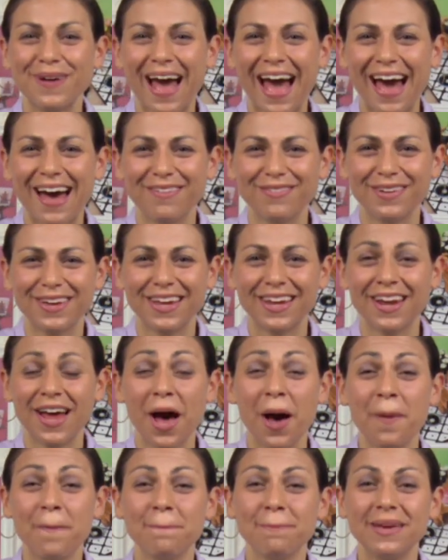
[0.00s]
have it,
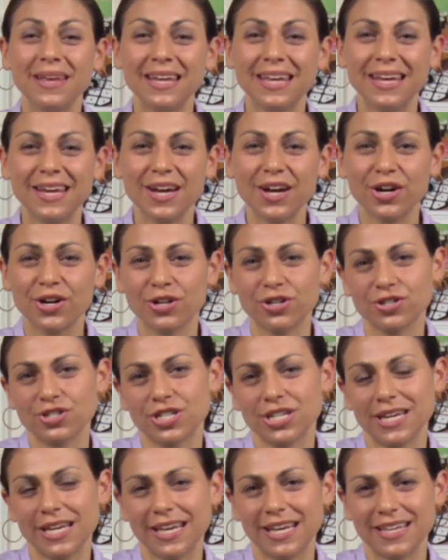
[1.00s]
a mini
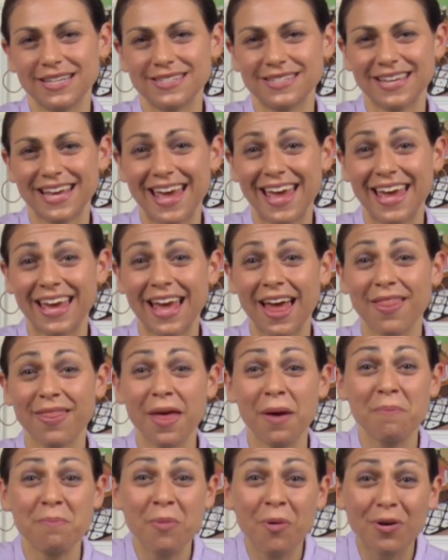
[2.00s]
Hershey Kiss cake
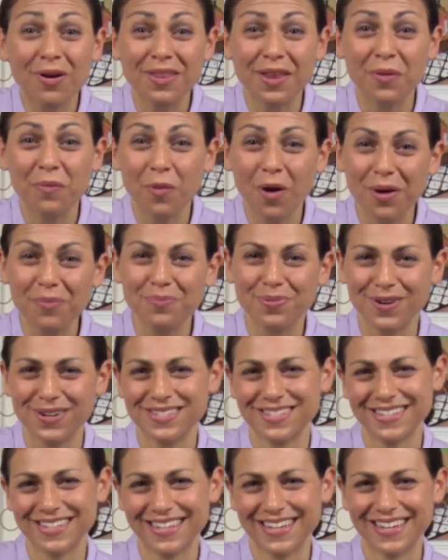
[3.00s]
that more than one
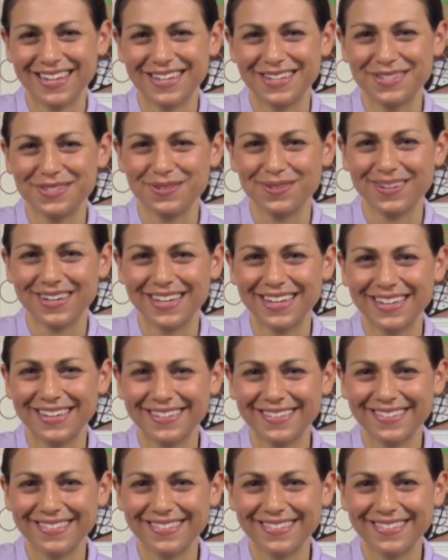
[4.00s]
person can enjoy.